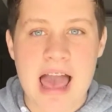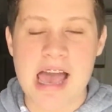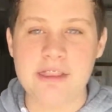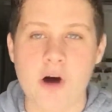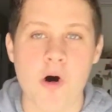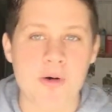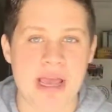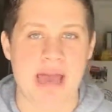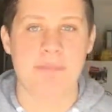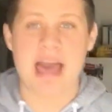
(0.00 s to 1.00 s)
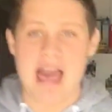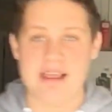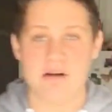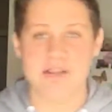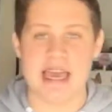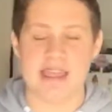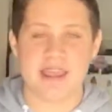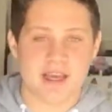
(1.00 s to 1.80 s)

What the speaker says: And the whole camp, there was like,